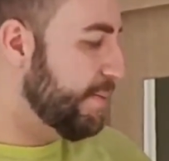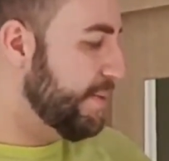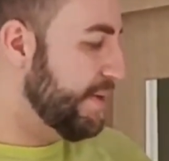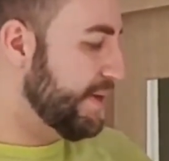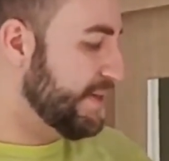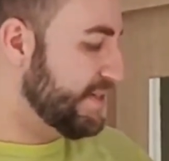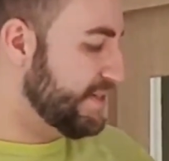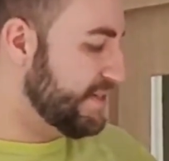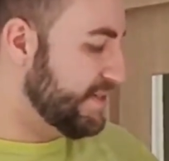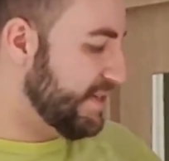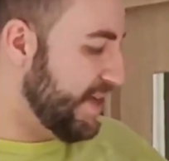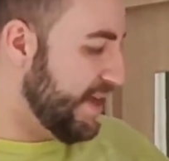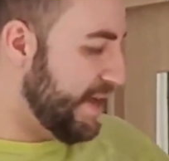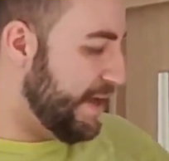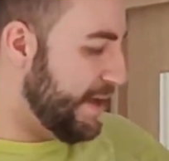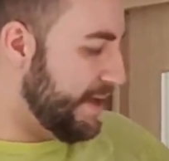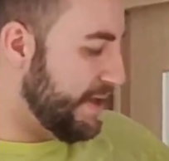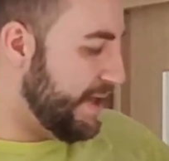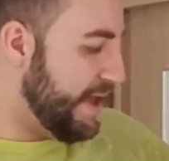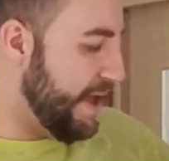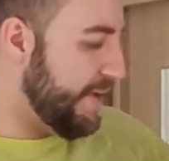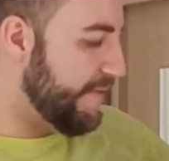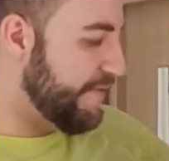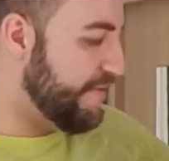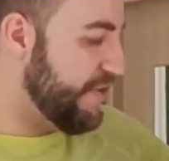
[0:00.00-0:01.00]
But
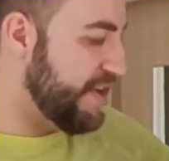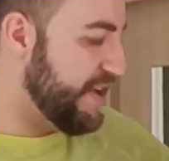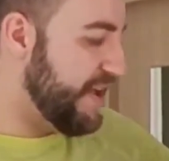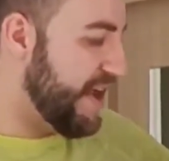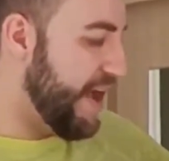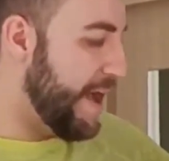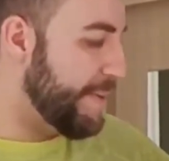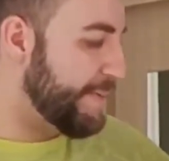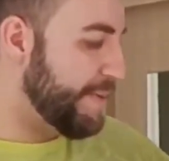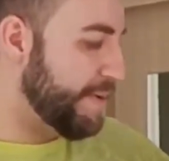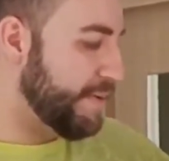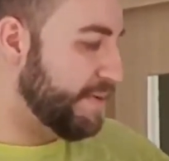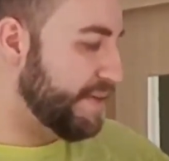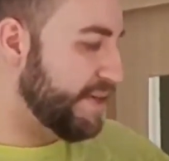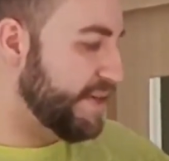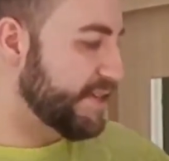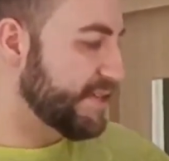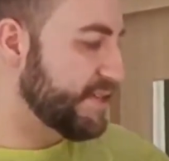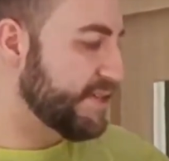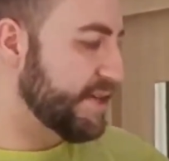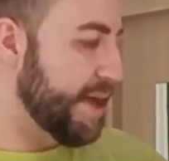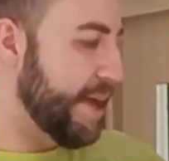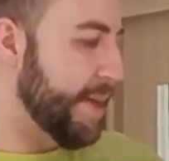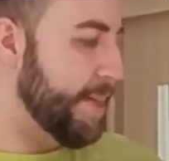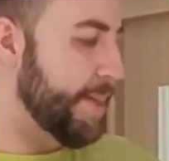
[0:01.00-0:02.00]
yeah, very happy with
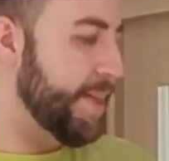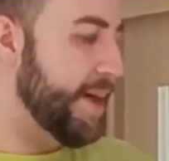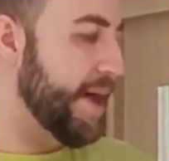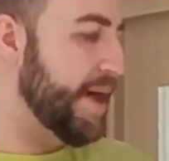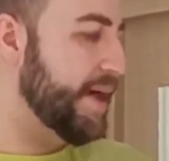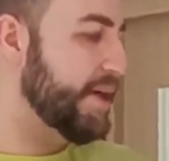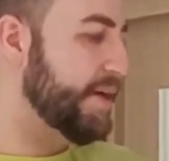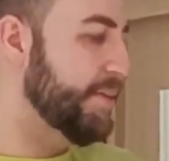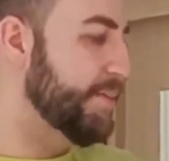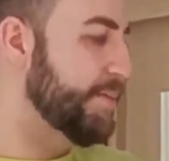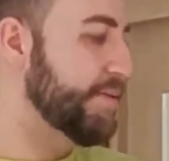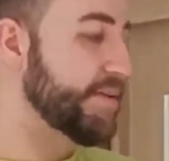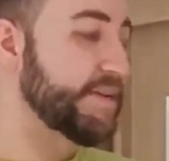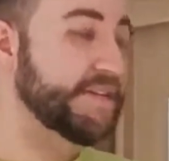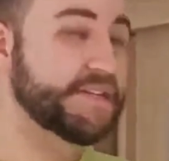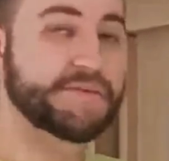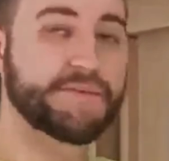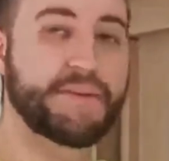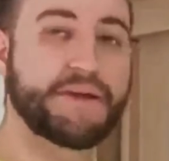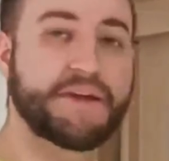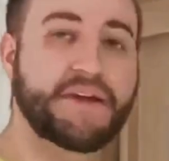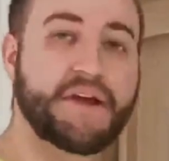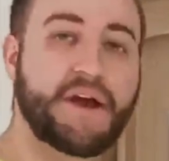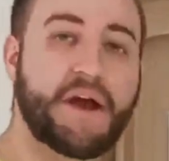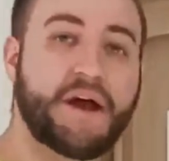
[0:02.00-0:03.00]
this, and that
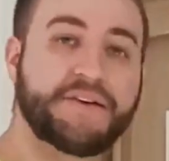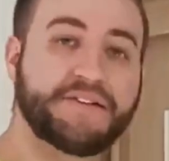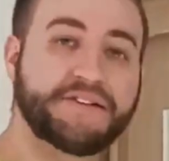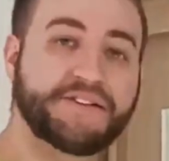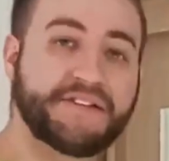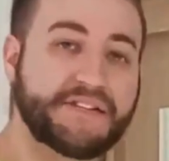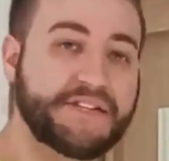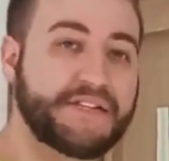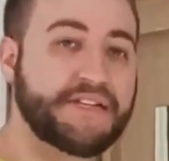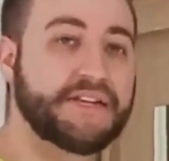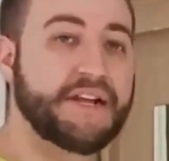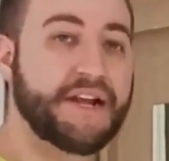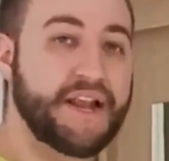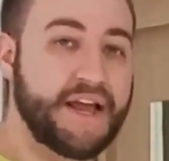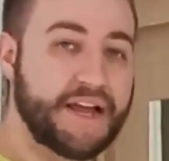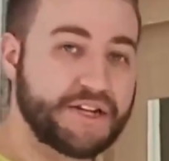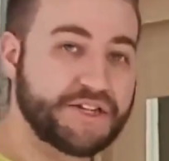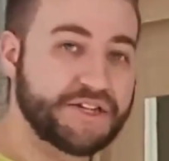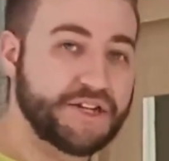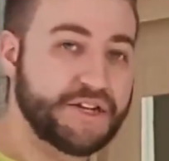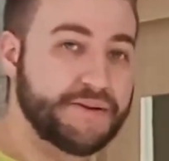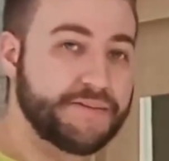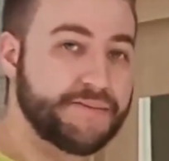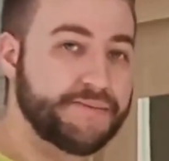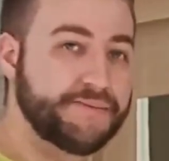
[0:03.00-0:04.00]
completes my Cardiff City
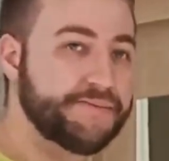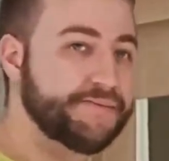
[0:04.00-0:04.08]
collection.